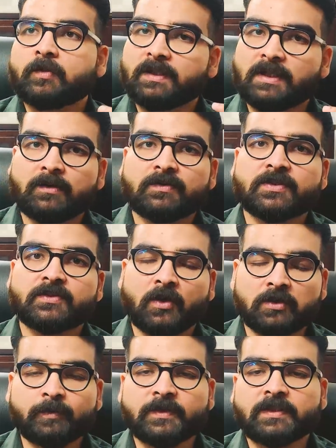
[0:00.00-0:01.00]
12th house is
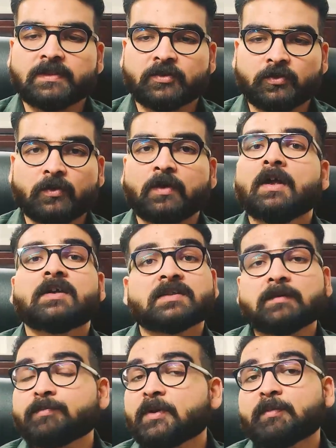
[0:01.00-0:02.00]
hospitals. So
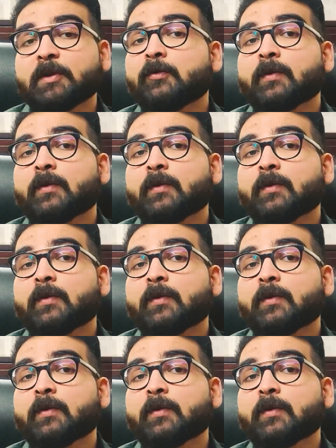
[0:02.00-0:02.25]
some people